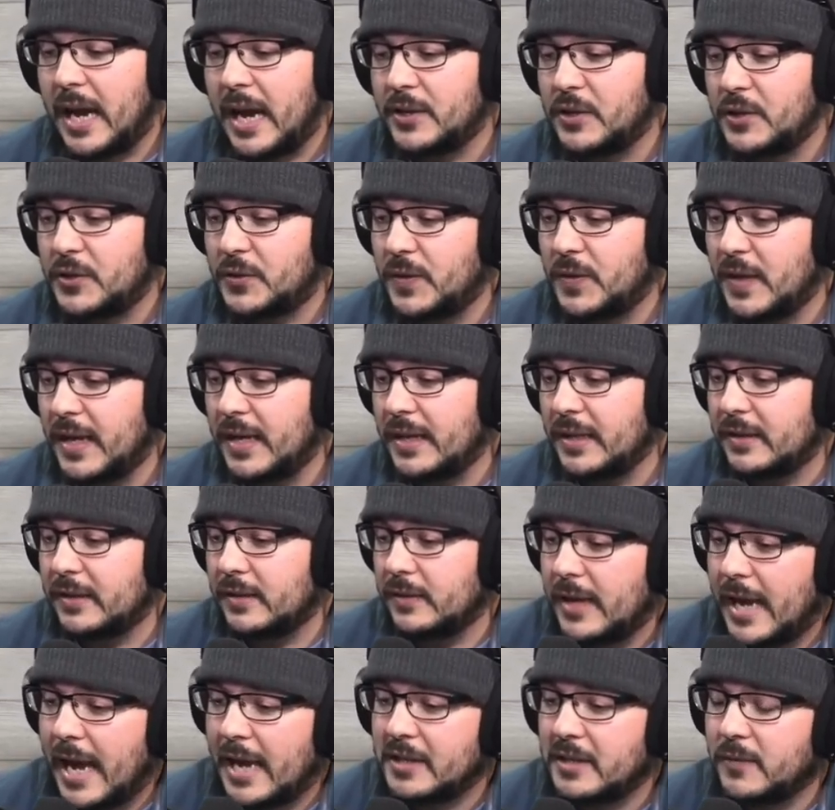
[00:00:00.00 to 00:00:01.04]
I just
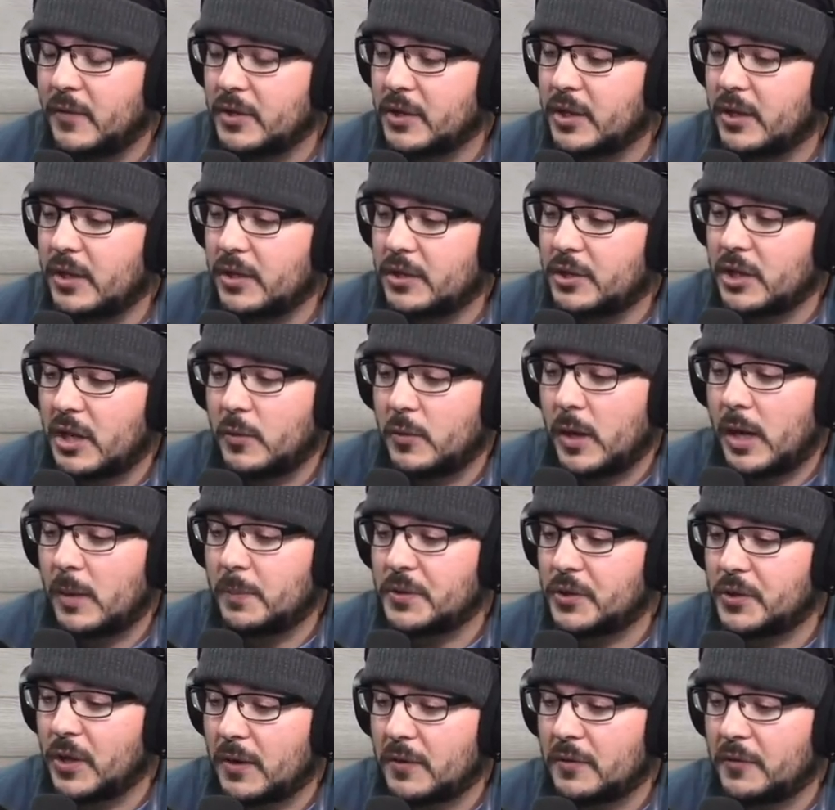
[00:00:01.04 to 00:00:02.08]
think Antifa's going to show
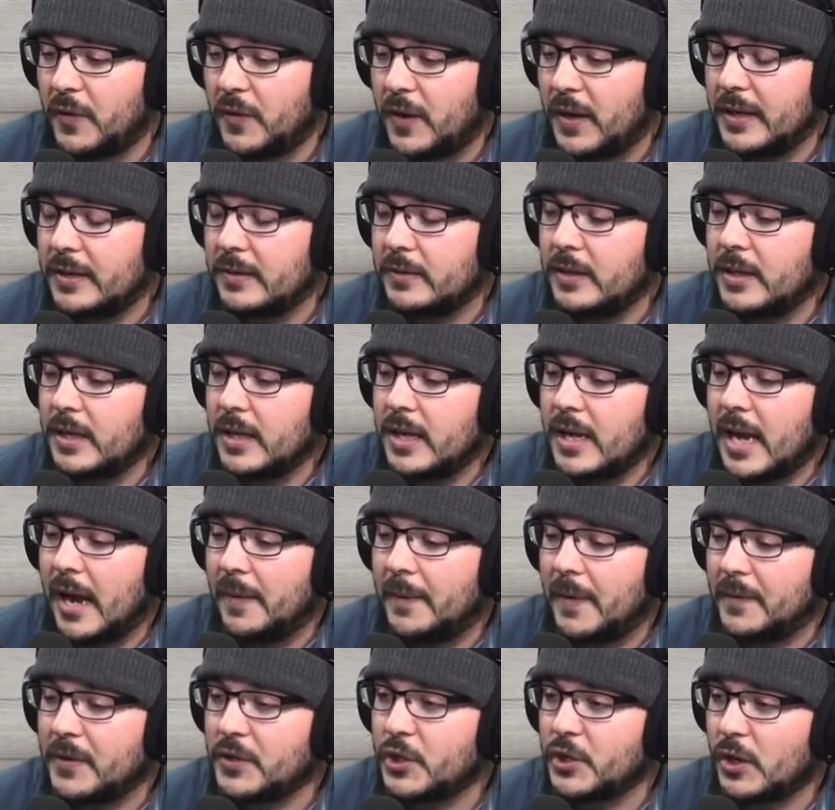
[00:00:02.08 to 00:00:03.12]
up, start a fight,
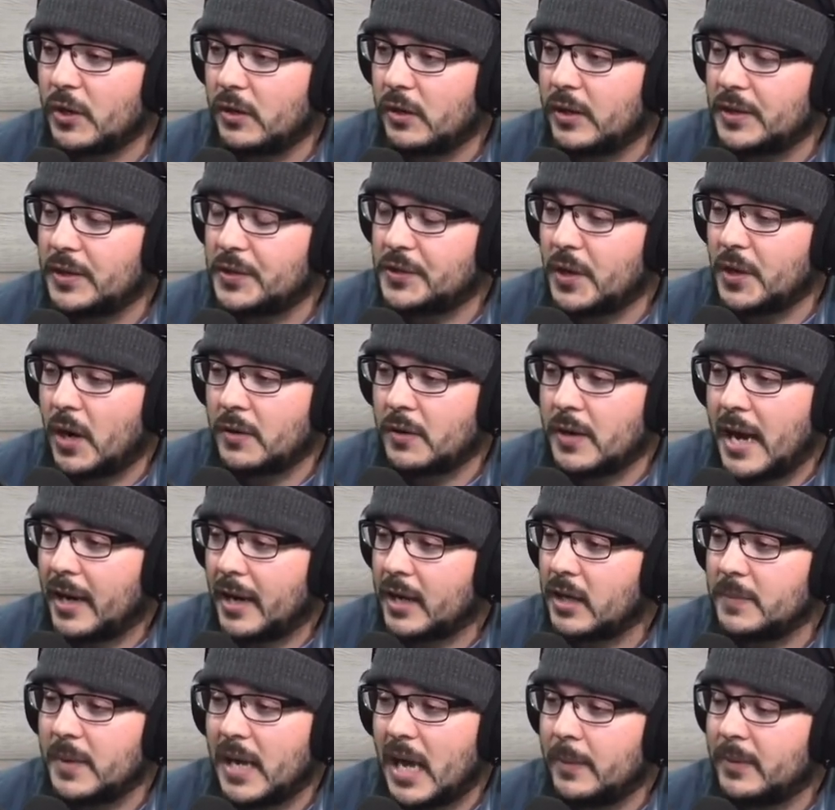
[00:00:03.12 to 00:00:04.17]
and then the journalists are not
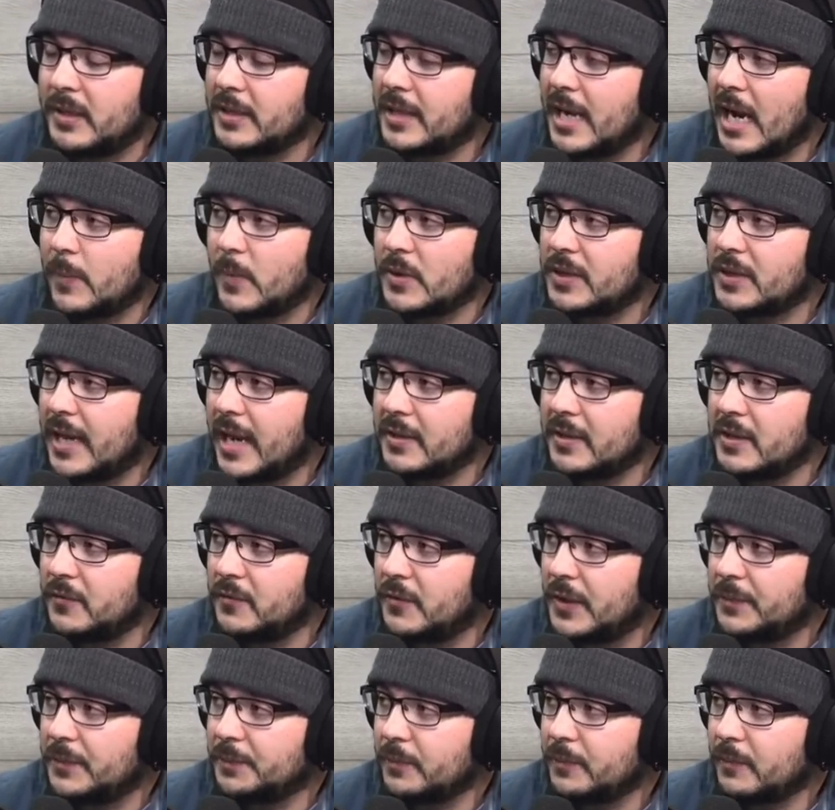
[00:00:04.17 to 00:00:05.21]
going to be aiming the cameras at Antifa.